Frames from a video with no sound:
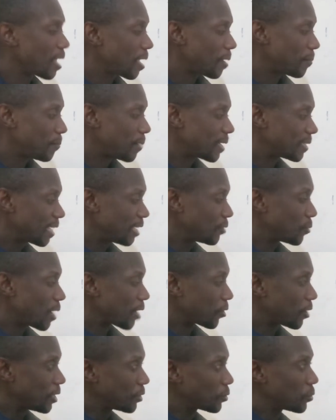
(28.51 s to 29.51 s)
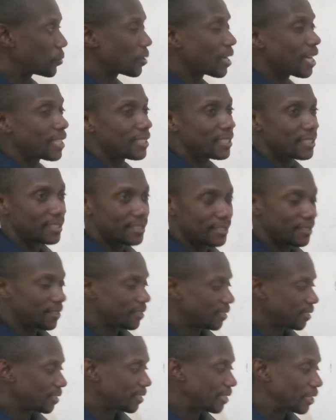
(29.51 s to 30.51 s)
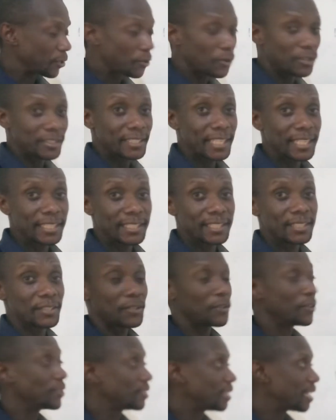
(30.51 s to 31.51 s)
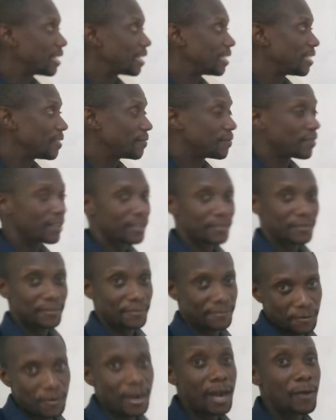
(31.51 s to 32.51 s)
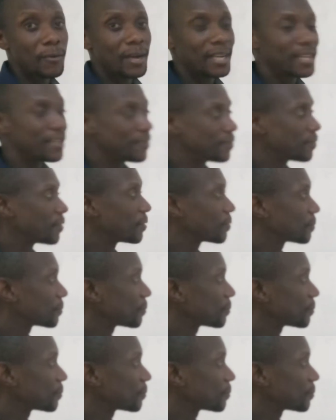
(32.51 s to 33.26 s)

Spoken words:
but then we are going to look at the content on the liver for our level.